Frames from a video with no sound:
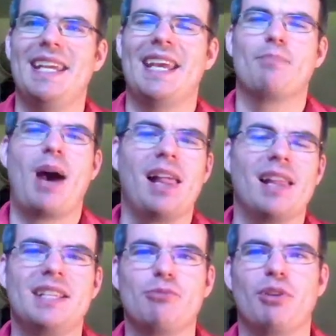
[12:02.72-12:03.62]
and
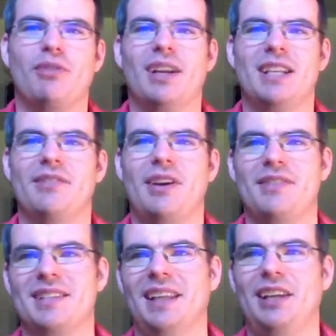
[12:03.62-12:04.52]
policies reflective of
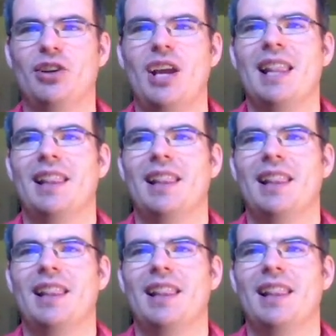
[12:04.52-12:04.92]
his leader,